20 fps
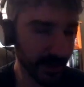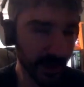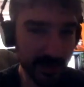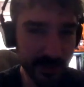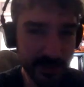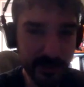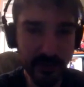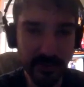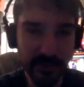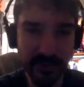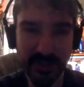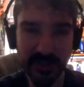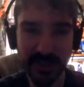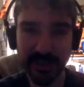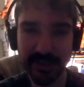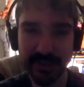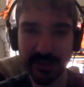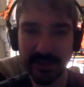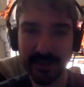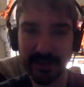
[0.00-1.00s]
got
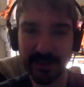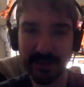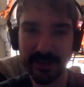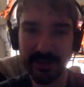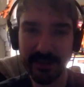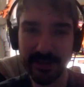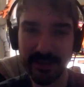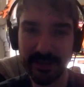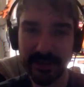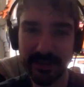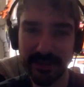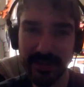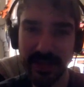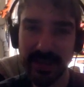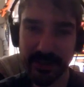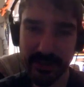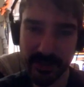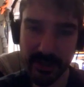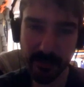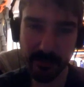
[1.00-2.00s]
interesting the
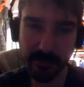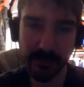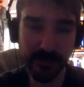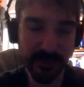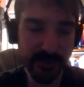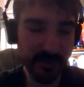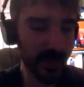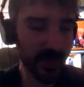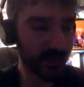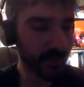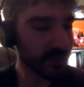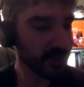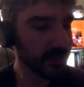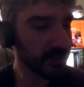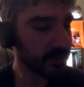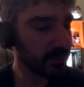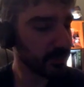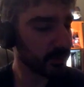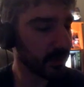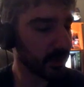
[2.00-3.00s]
last couple of
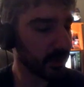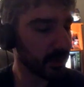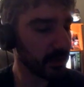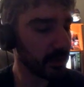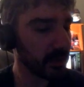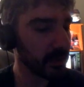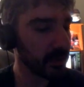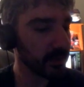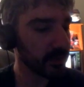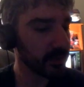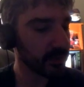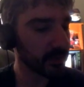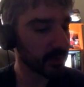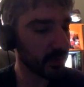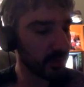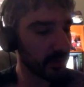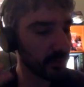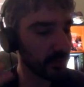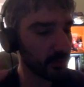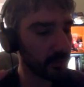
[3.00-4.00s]
sessions. But
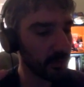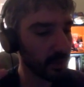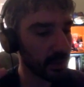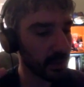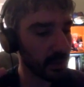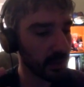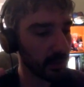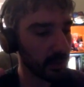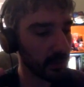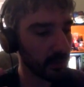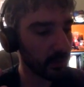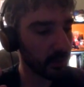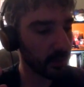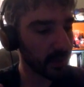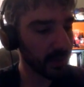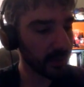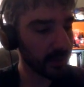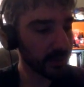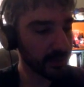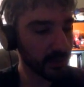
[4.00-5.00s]
so what
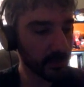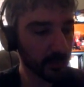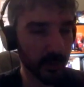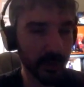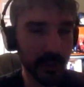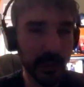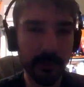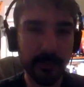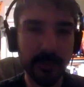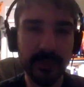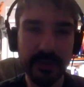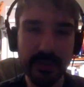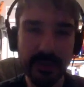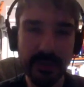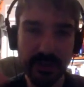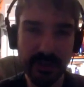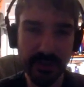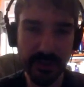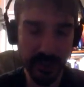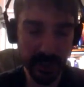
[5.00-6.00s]
I like to bring up is
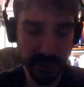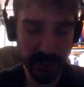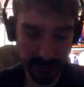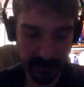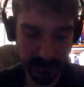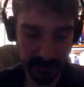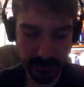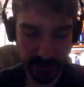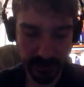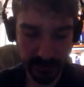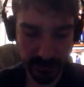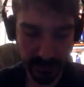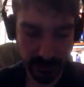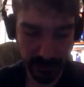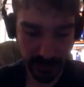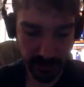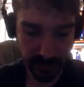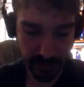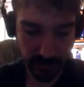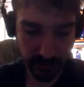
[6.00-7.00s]
this
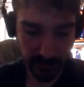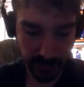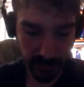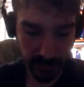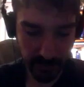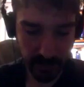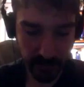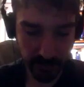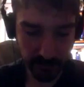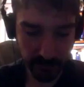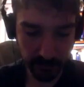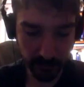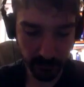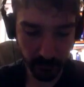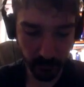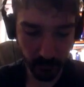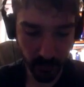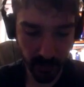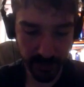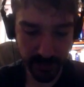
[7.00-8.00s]
idea of
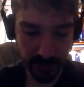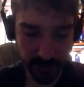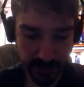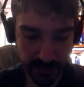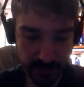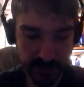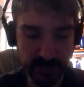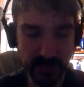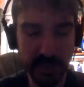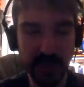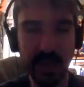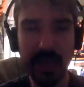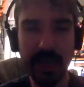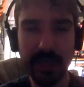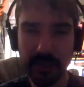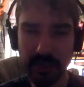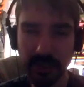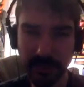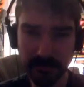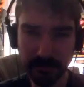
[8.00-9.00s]
what is an
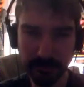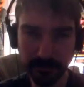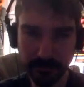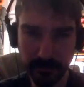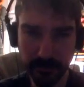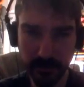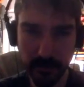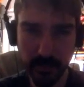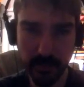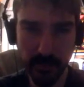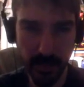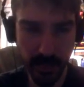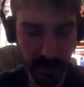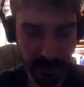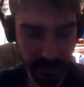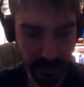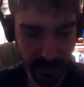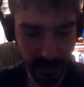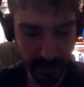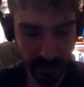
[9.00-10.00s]
agent,
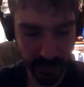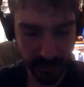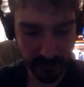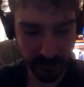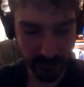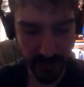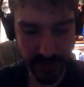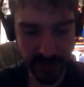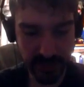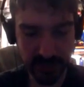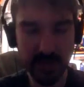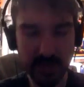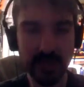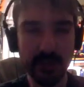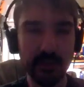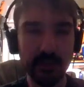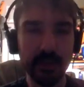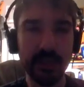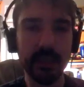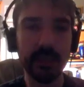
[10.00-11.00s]
and
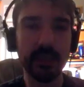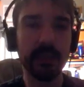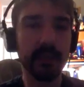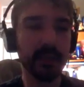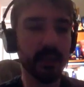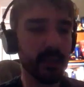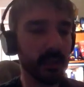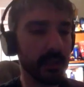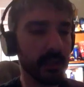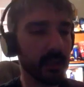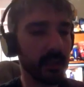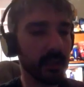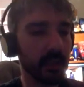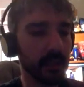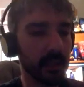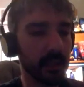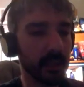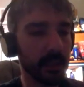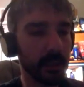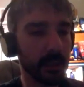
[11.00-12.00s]
basically
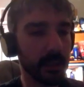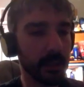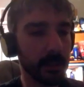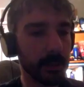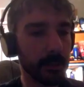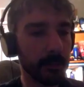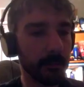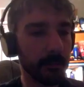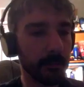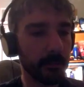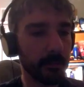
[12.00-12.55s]
uh,